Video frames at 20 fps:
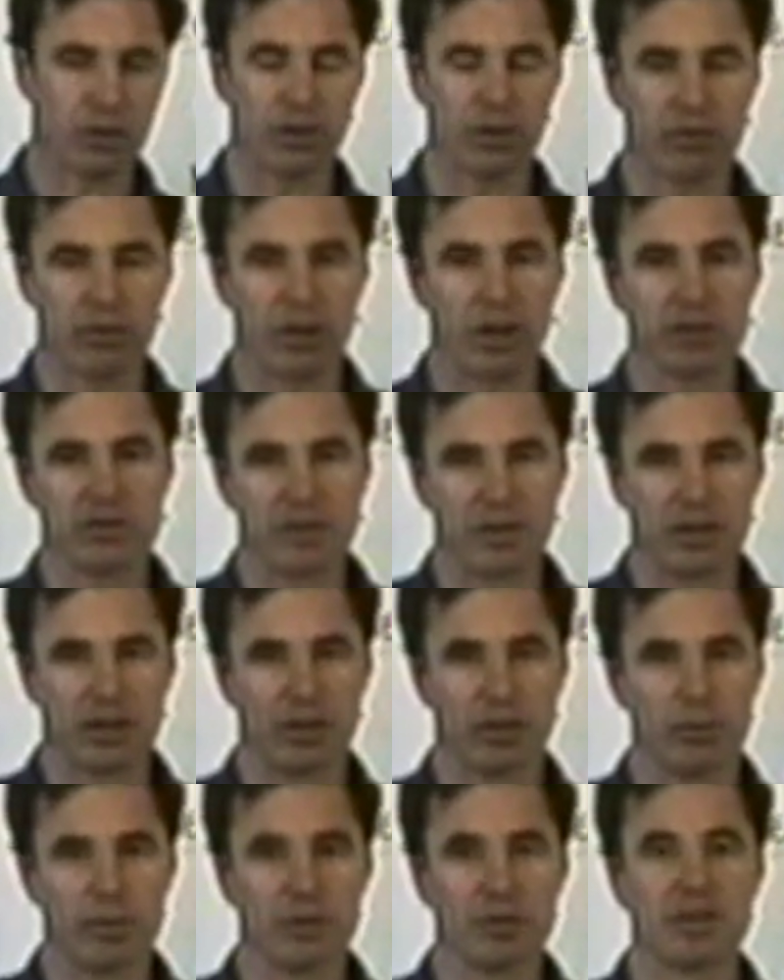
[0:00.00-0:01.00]
controls feel
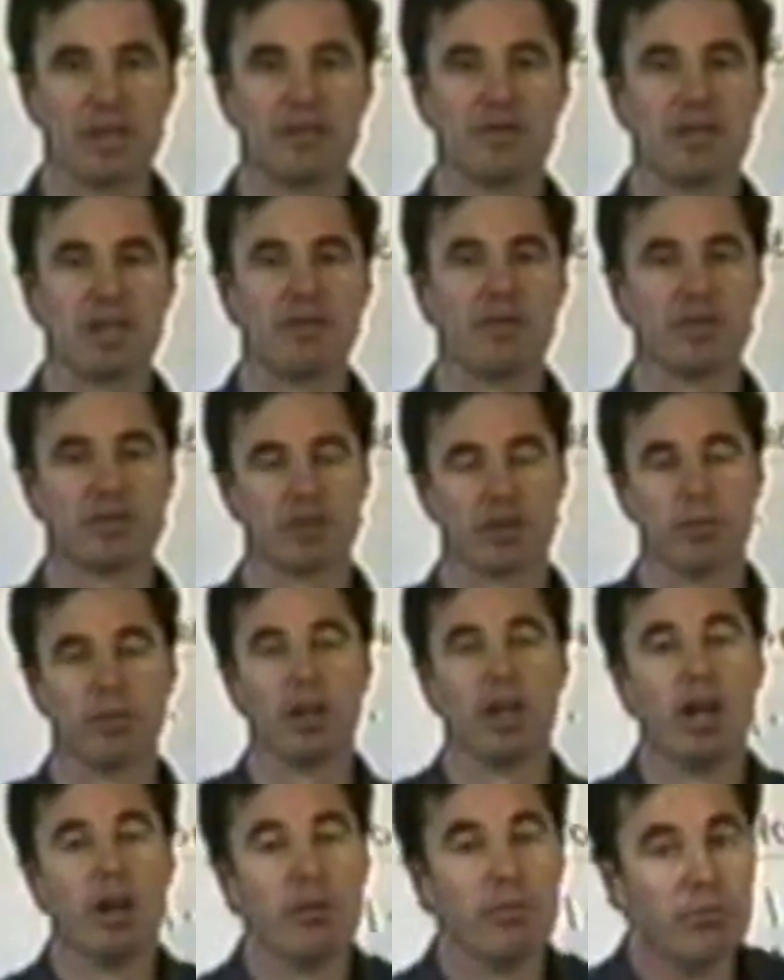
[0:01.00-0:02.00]
normal, CFG feels
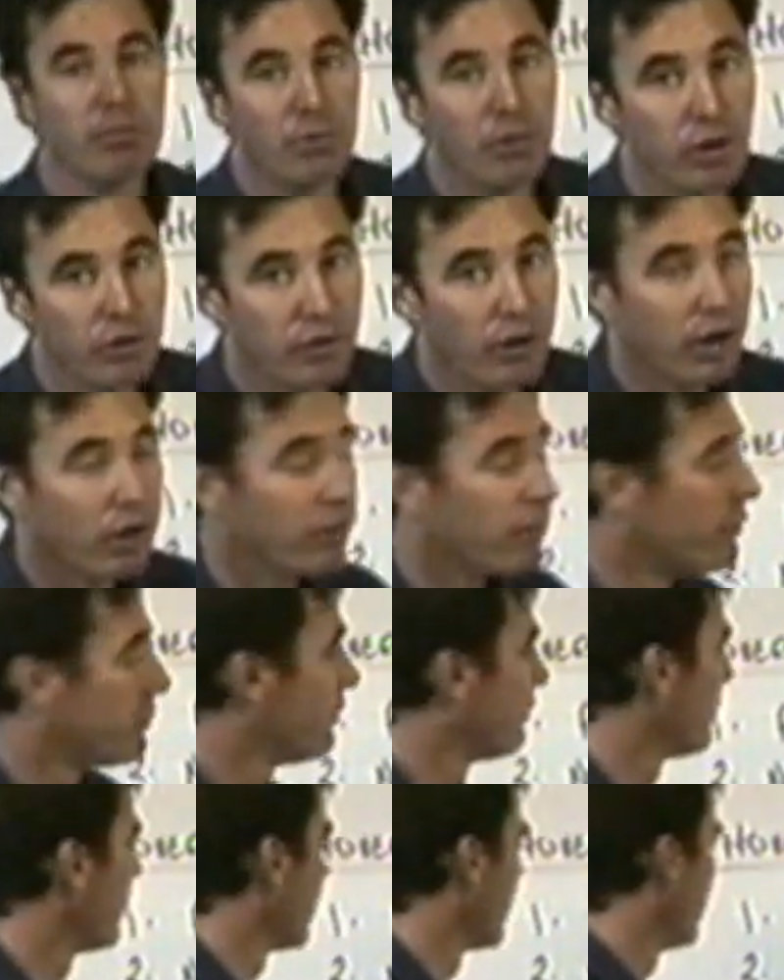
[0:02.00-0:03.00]
normal, move off.
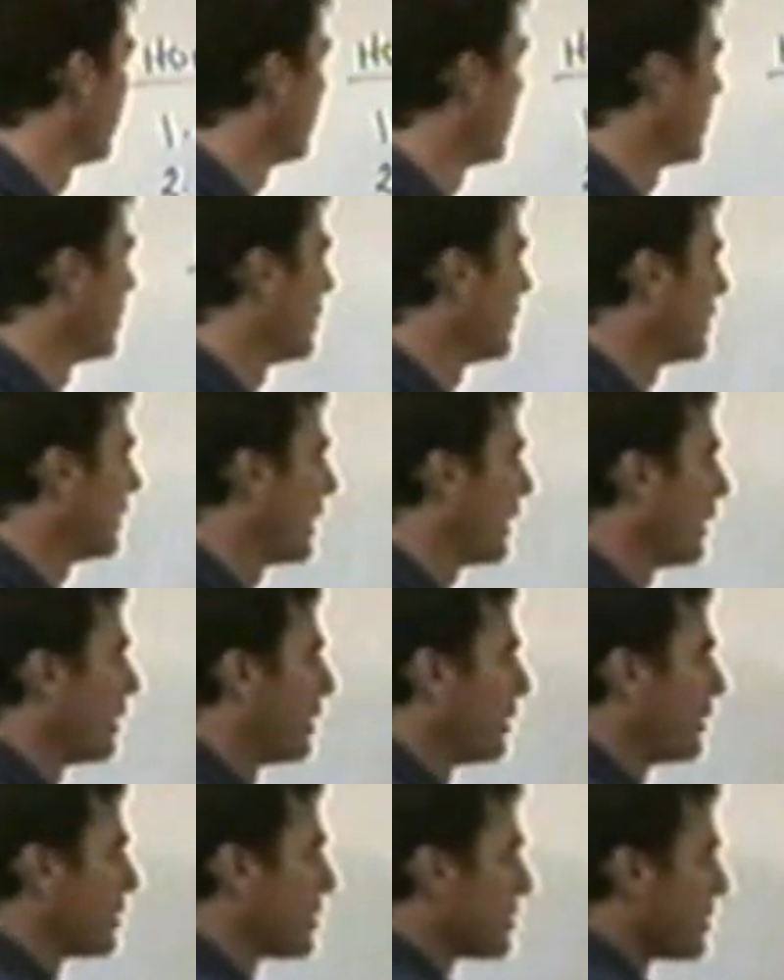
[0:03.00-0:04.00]
Now,
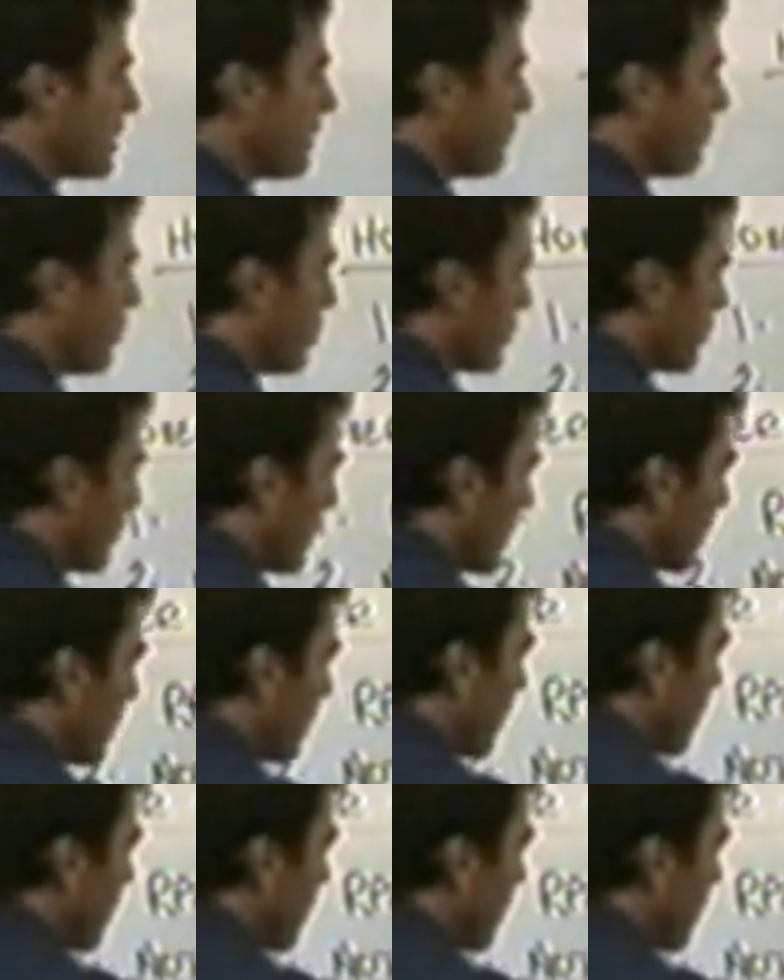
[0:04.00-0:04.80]
this is the important one,